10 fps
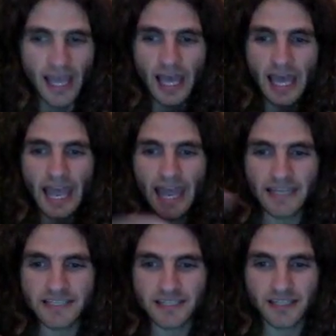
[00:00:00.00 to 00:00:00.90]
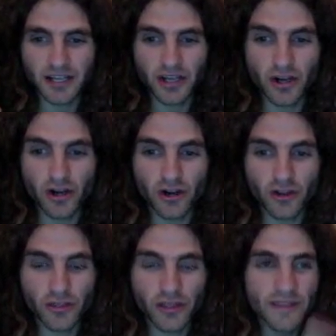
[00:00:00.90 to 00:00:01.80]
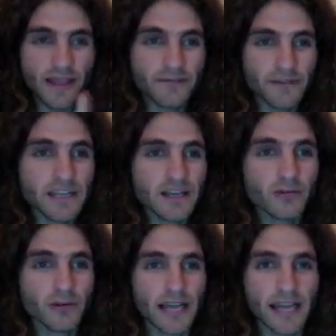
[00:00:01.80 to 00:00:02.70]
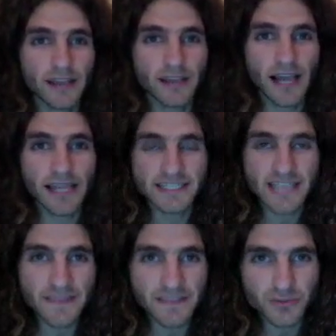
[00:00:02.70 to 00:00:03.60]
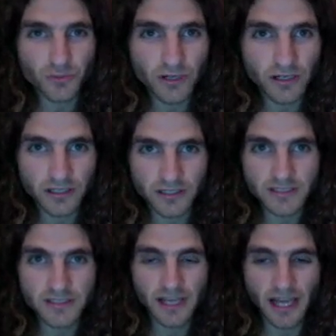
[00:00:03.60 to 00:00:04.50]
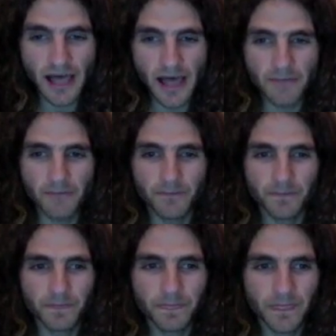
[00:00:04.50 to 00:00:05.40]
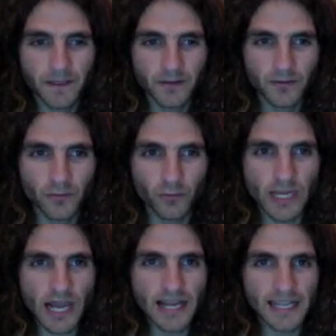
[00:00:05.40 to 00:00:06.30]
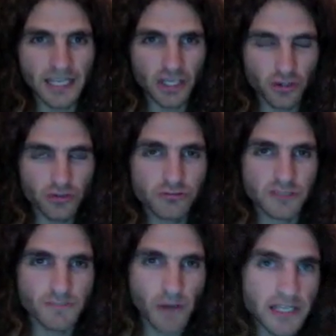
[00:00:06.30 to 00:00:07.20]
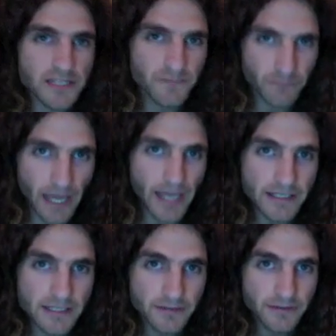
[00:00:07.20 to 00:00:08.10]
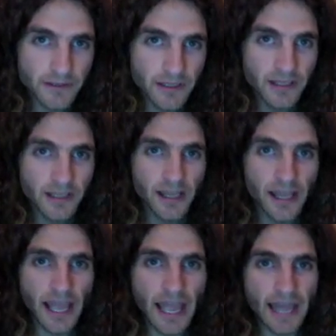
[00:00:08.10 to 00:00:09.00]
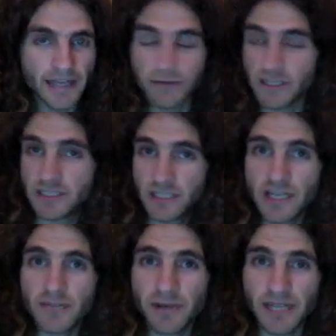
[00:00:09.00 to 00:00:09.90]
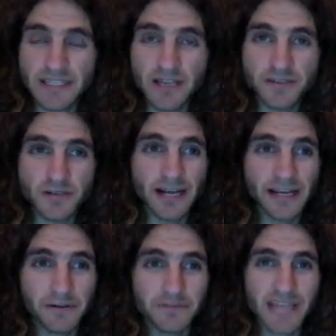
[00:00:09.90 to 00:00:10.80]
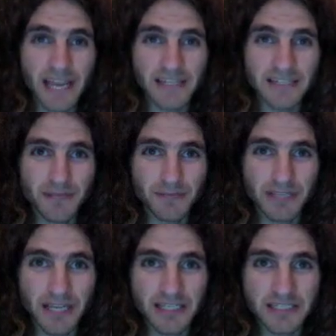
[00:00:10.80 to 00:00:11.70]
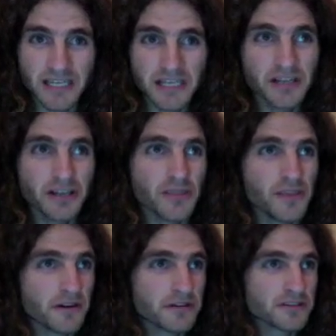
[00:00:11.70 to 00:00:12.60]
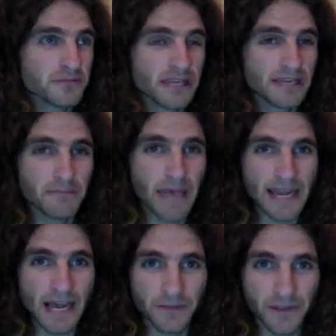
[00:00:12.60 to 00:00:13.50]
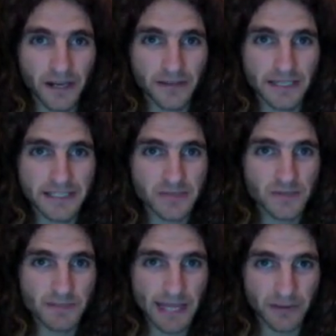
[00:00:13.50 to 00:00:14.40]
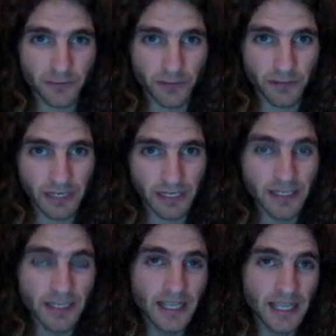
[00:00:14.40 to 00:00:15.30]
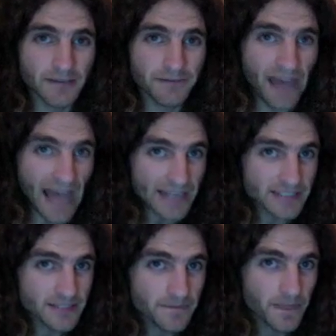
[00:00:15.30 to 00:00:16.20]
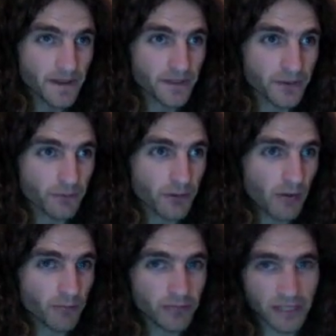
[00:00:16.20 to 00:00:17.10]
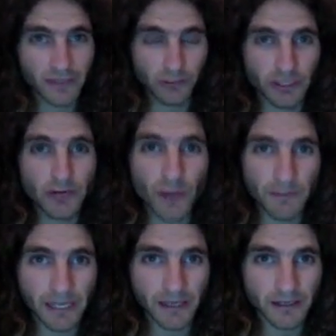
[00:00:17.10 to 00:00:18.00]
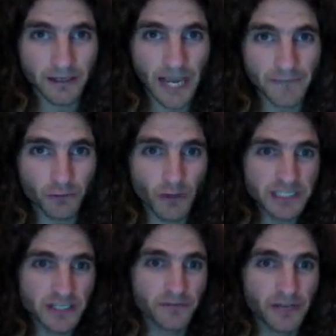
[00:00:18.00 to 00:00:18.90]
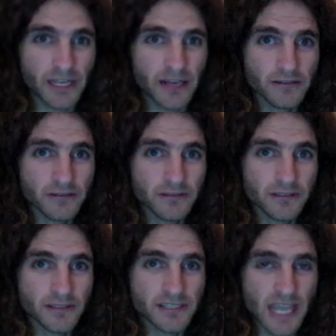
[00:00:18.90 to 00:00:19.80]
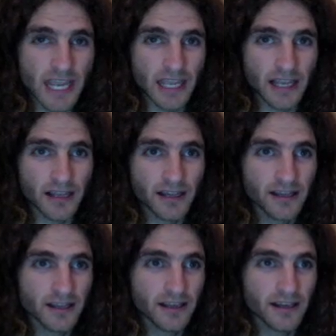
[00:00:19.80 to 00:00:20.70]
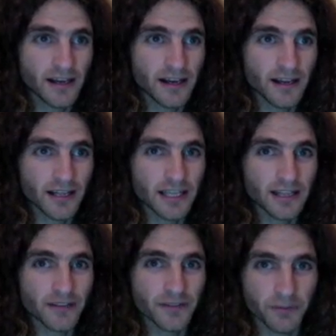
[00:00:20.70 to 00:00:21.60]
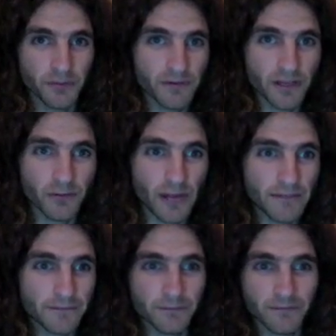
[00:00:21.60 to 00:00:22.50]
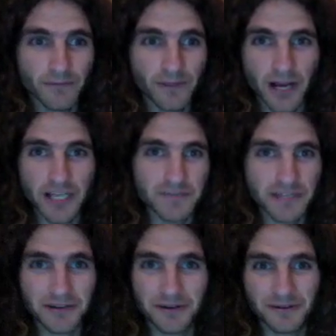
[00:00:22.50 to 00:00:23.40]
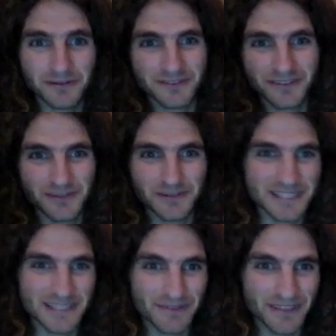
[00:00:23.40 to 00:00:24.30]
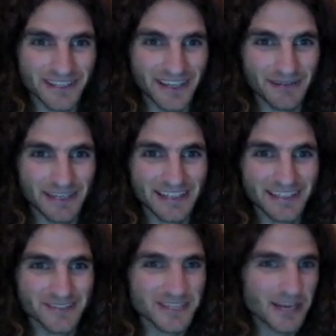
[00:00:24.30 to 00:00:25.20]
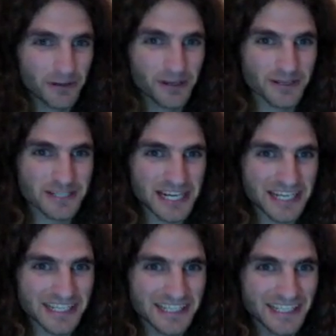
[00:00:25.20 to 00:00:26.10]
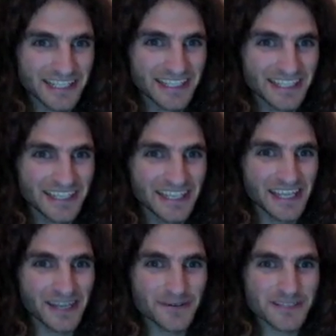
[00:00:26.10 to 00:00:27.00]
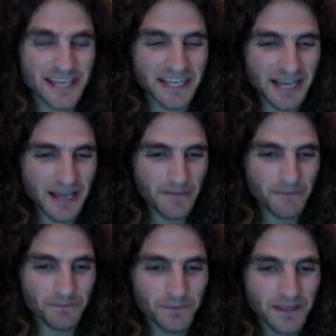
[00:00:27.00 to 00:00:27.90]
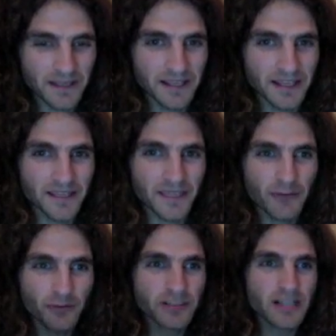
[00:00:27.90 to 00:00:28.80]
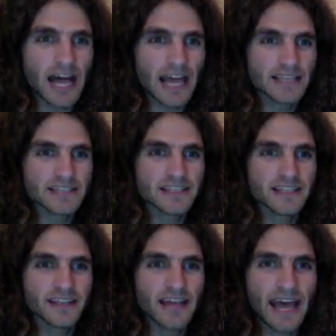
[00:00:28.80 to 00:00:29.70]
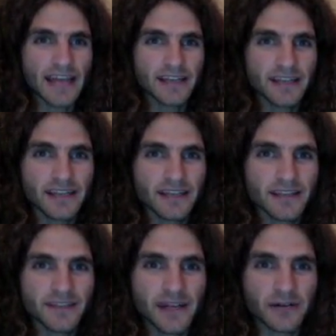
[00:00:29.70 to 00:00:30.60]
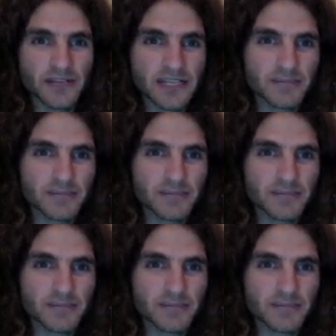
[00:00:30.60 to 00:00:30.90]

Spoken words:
And in that video, when I said these words, we got a huge response from that. And it's good, but it's also kind of upsetting to me because there are so many men out there that disrespect their women. In fact, there were probably 3 women after watching our video saying they're moving away from their husband or doing something. I mean, you saw one of those, right? It was like they realize that they don't need to be